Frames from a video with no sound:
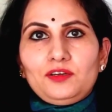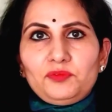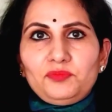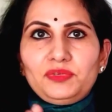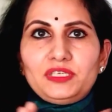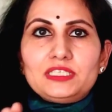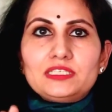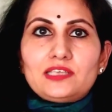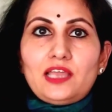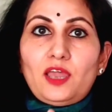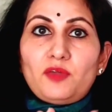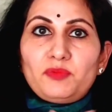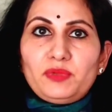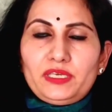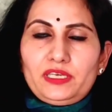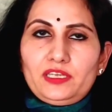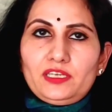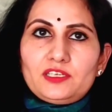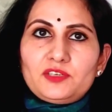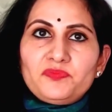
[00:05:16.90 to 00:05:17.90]
means
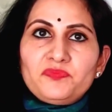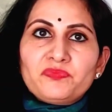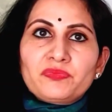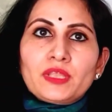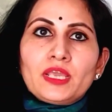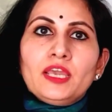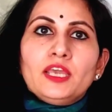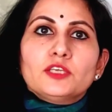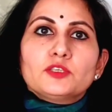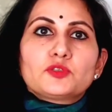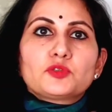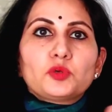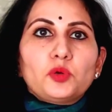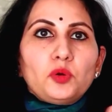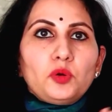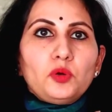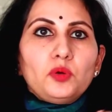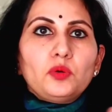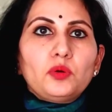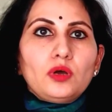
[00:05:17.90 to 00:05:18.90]
habitat.
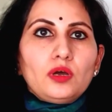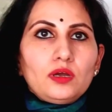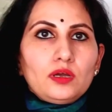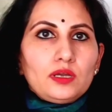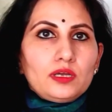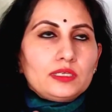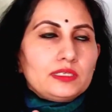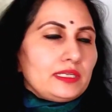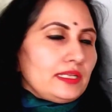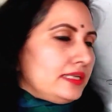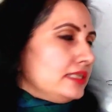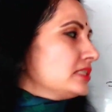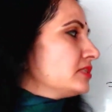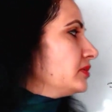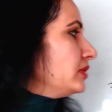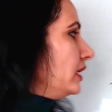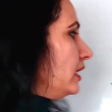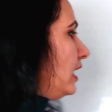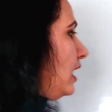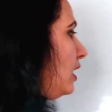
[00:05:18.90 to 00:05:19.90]
So terrestrial